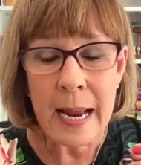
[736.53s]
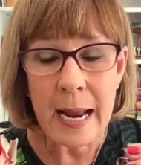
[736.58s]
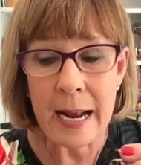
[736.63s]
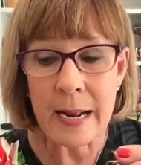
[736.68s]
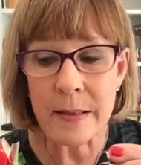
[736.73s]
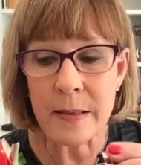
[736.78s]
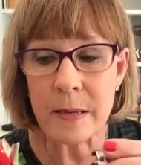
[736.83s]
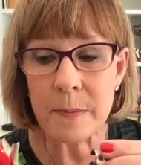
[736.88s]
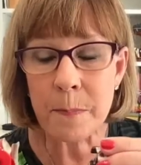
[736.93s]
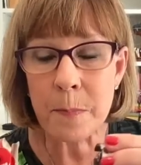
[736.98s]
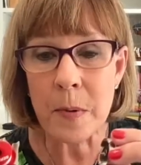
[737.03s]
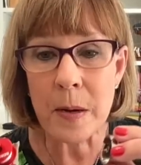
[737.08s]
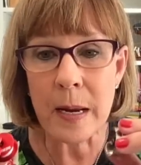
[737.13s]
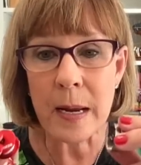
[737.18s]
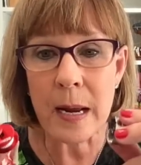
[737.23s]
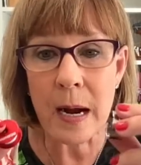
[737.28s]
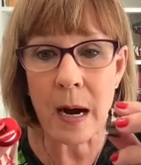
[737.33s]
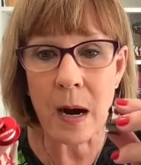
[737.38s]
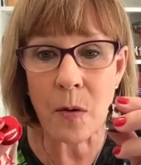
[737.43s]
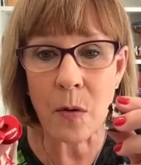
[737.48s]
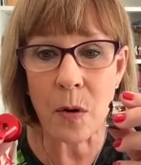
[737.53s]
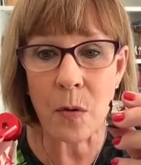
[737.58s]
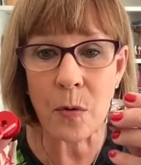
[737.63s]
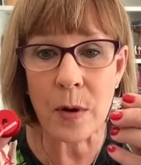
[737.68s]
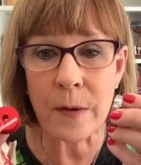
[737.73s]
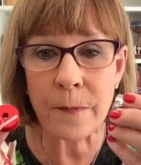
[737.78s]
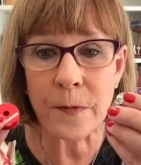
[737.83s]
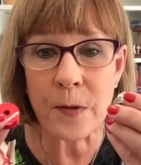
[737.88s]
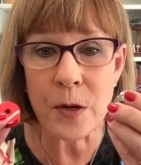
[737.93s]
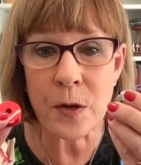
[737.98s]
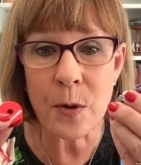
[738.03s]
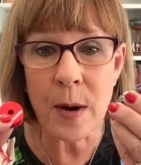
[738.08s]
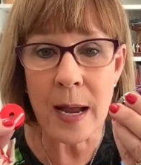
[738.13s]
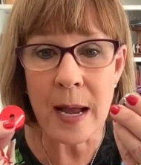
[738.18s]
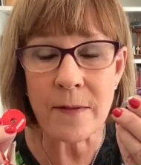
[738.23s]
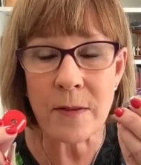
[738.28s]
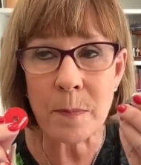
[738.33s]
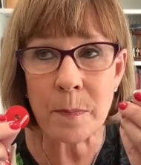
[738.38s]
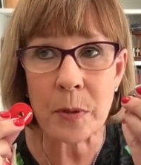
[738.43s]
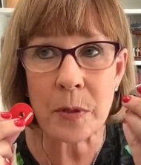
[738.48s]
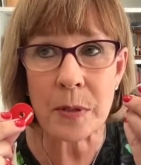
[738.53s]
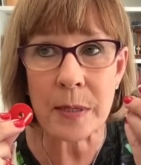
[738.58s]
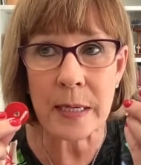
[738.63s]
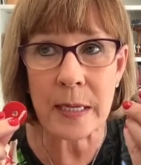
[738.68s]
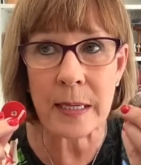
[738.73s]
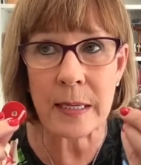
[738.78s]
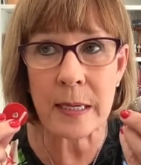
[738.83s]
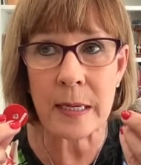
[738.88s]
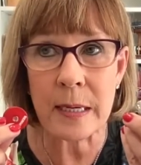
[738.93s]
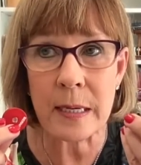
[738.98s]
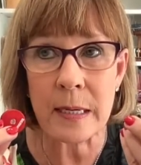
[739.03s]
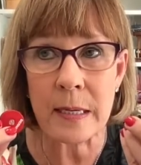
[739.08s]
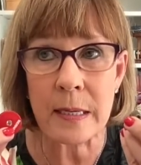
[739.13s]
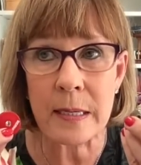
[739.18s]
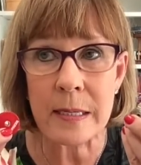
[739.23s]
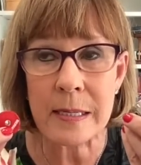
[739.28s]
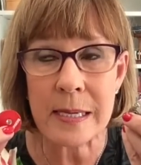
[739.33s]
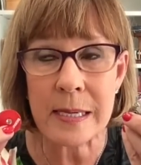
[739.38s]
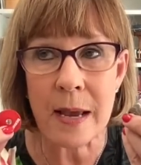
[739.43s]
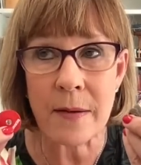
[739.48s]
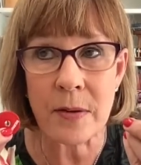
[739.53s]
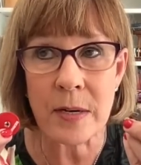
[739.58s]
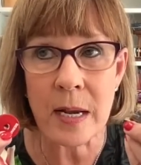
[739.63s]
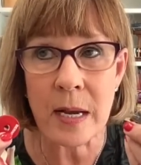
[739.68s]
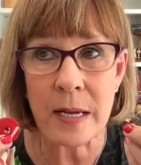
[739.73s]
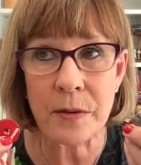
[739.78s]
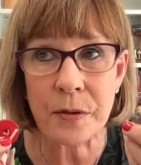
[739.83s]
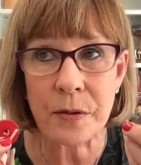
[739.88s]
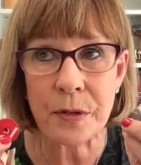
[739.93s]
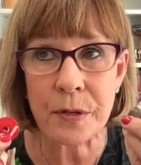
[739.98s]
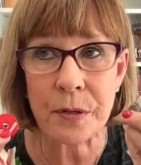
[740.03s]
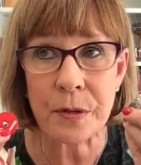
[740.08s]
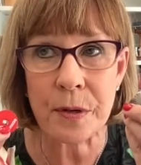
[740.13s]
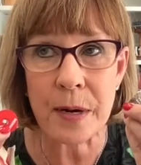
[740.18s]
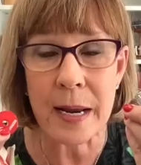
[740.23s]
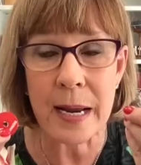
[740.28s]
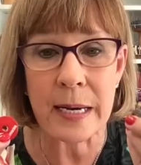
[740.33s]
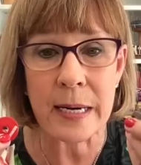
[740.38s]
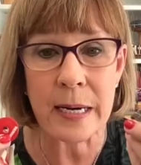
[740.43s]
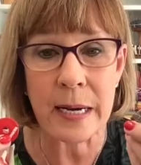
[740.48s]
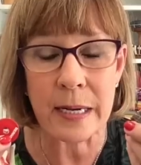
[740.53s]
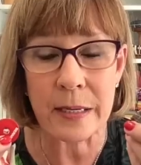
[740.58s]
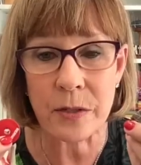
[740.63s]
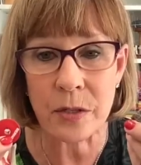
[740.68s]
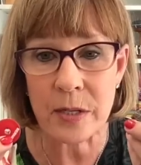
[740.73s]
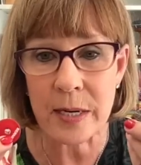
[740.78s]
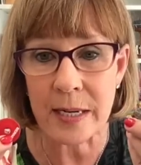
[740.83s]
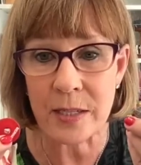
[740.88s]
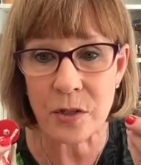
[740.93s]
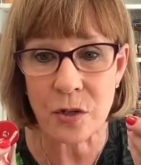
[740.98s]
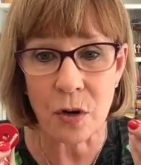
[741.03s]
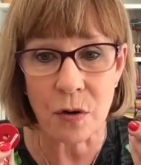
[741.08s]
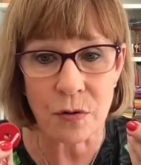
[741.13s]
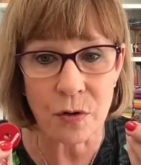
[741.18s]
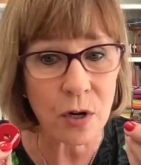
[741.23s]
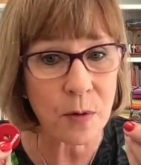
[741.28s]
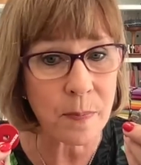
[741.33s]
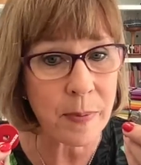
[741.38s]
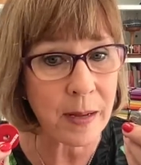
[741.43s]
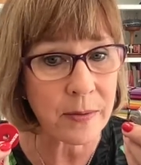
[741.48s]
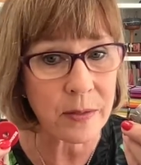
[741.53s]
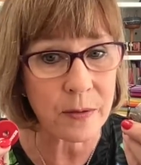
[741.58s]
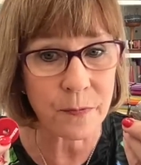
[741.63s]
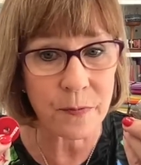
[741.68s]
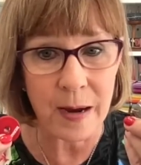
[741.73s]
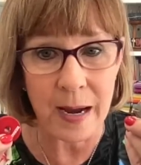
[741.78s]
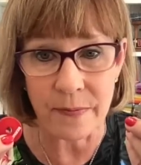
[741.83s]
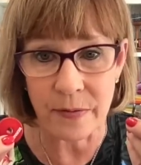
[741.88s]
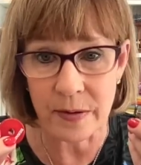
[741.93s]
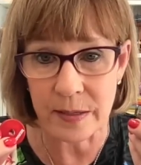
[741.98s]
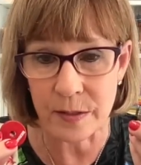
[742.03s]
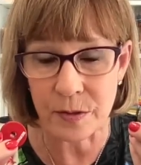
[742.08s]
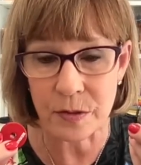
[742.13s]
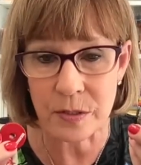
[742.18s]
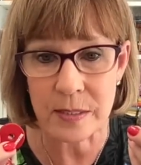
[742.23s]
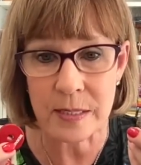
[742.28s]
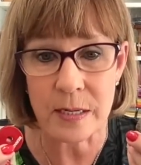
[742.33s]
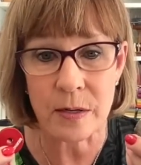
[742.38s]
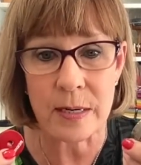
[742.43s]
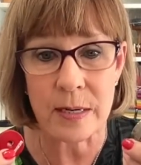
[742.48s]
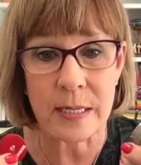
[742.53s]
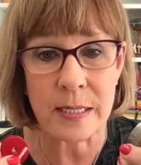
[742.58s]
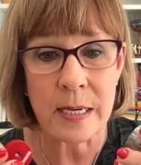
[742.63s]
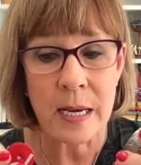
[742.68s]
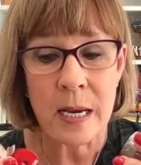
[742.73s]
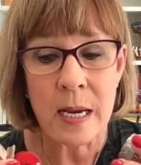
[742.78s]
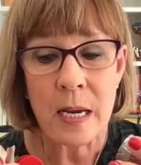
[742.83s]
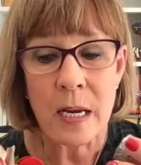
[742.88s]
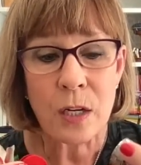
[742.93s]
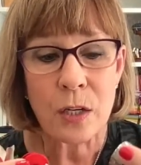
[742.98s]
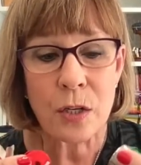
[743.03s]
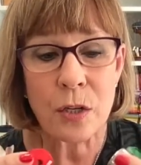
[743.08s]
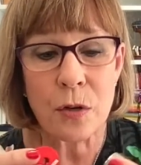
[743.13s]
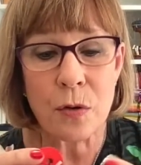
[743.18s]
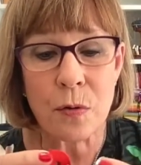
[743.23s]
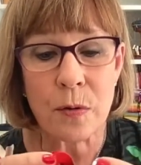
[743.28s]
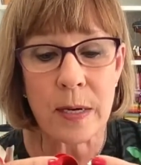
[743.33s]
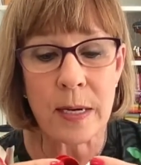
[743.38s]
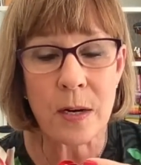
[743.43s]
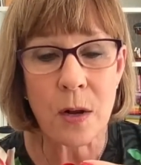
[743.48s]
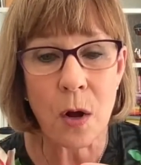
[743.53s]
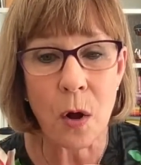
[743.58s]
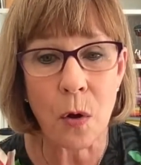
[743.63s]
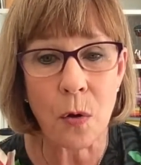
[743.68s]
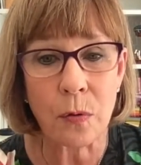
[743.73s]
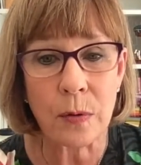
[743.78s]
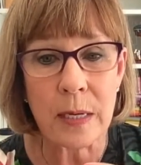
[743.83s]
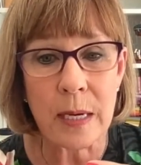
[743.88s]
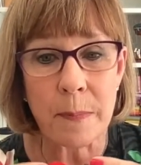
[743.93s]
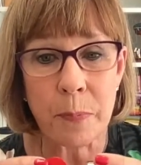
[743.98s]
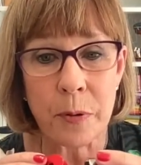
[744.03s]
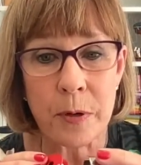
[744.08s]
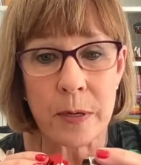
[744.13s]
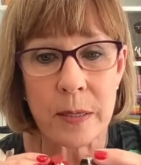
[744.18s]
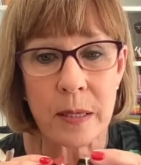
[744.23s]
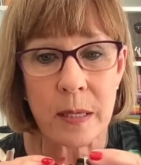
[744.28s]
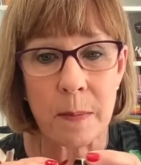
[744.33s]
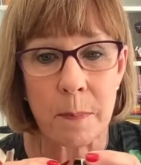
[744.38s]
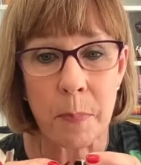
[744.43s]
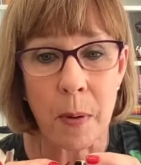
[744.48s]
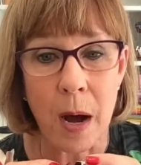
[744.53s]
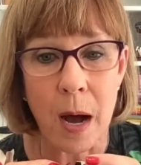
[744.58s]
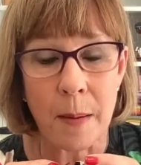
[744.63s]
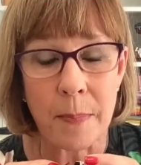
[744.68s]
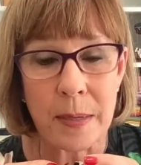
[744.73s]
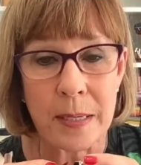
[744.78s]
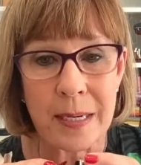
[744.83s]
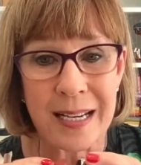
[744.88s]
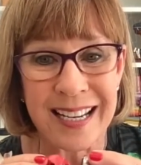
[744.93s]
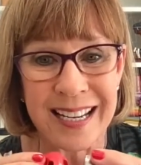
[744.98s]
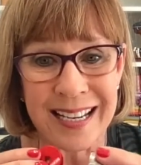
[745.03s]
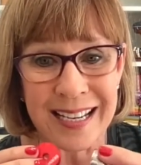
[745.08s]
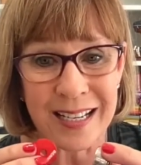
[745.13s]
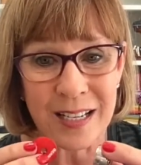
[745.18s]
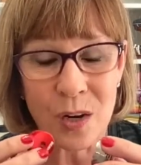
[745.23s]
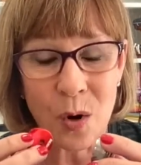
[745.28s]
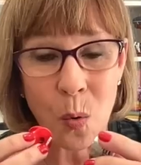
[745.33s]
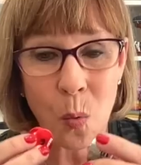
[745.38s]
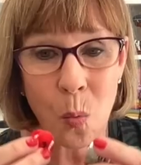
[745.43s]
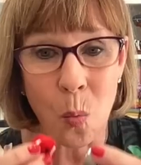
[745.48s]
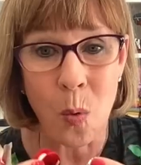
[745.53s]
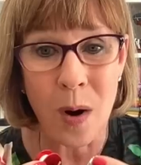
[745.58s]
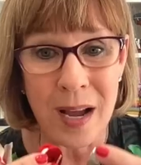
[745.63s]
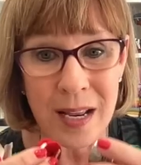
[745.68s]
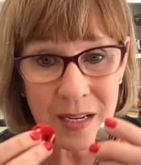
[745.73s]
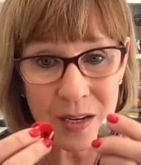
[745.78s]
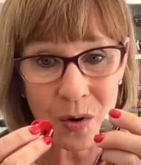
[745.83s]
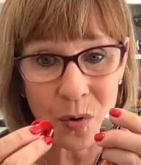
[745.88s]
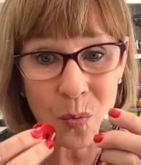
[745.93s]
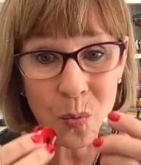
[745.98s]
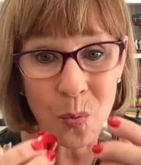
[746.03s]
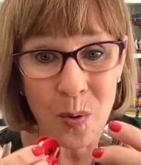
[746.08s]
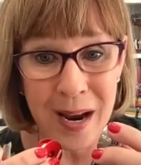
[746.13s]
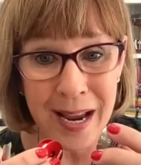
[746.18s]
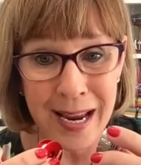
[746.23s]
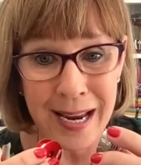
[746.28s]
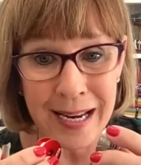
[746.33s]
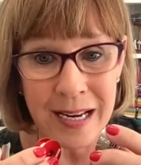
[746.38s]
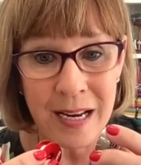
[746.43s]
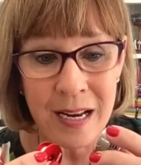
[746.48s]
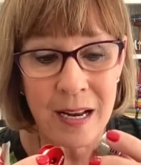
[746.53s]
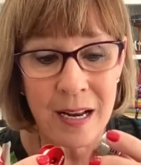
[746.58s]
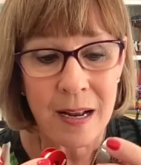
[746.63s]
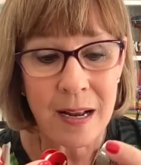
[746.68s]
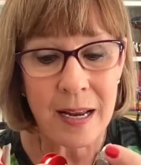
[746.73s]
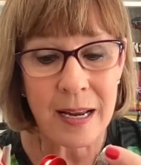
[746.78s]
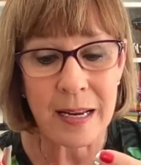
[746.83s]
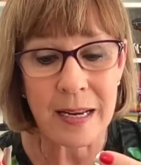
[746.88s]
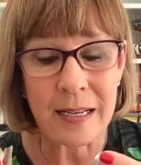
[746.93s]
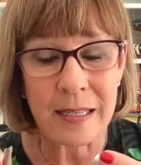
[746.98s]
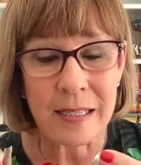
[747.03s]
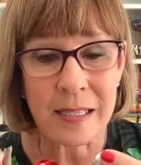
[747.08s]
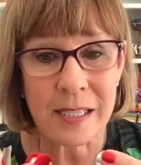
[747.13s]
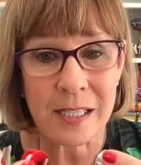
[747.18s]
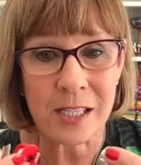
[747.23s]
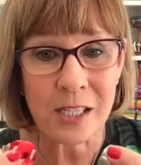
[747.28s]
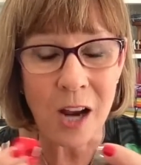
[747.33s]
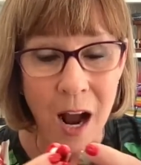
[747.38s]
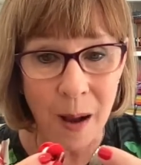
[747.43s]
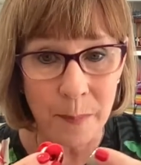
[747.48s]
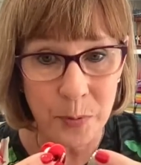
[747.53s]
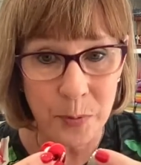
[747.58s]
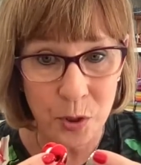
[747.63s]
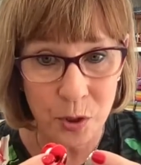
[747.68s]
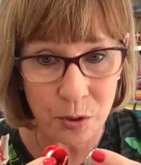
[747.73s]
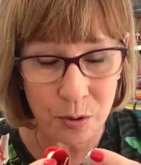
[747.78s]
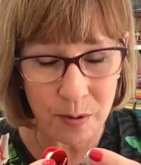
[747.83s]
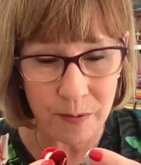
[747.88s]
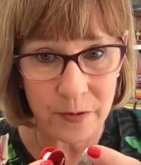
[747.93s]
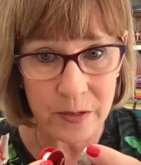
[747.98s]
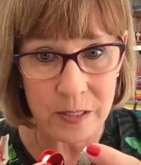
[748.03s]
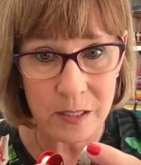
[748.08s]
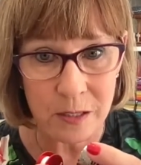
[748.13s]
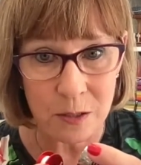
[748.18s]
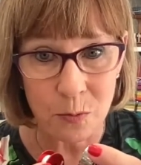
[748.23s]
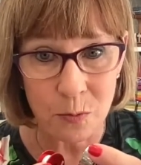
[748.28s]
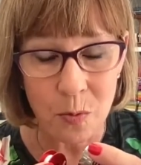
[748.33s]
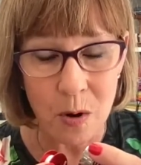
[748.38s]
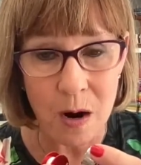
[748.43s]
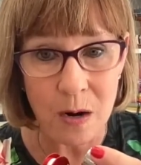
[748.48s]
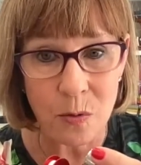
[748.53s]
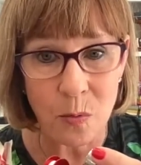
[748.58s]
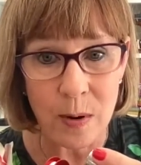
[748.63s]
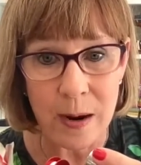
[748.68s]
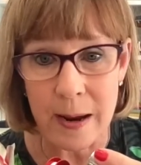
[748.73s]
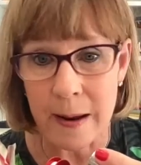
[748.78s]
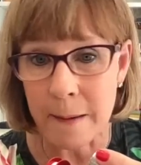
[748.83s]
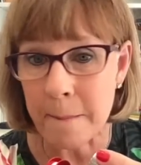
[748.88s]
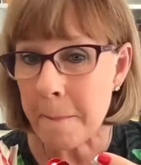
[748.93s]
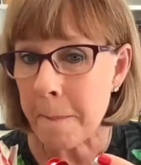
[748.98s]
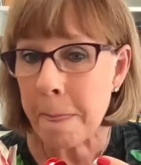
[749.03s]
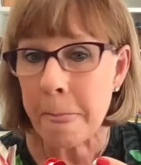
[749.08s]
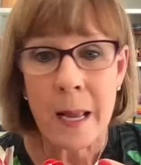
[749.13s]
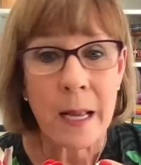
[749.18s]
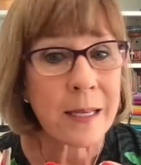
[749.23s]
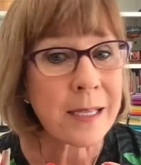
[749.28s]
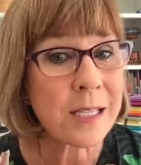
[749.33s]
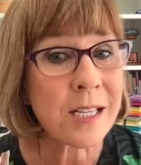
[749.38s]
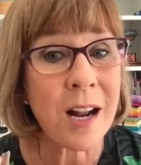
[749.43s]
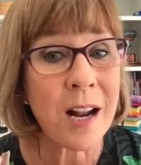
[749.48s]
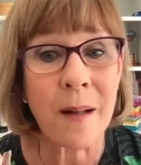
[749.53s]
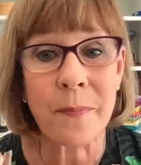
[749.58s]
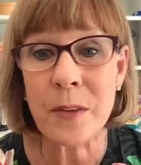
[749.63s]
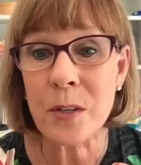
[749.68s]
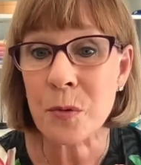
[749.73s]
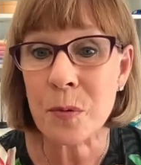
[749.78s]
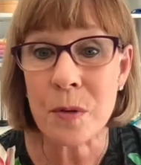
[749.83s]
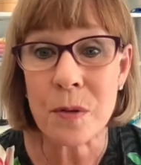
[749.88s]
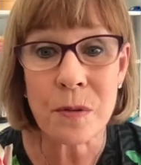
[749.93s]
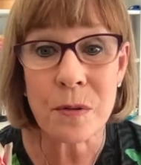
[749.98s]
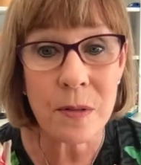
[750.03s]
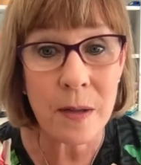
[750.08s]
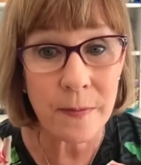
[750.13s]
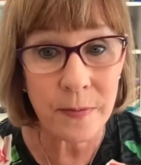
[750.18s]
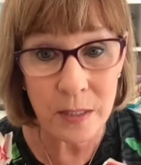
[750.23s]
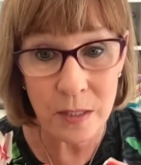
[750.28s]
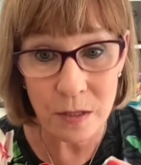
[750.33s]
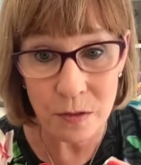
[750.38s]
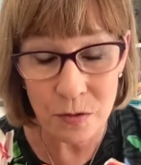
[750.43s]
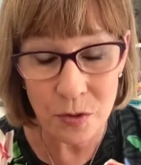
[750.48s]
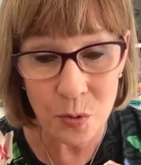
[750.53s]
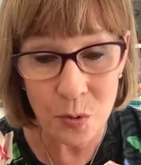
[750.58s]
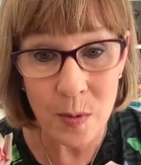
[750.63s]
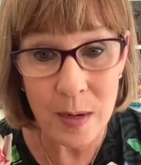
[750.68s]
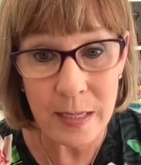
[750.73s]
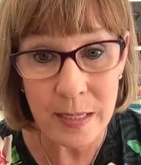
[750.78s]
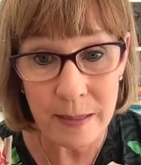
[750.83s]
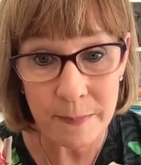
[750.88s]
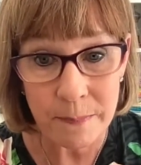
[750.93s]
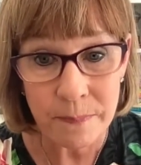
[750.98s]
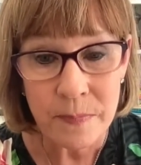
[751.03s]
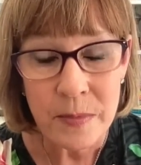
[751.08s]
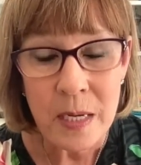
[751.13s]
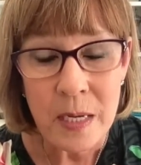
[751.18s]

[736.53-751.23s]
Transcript: And if you have a Bernina 700 or 800, I don't know about the 500 series, you can only put the bobbin in one way. It stops you if it's the wrong way. It's not the truth on the Q20.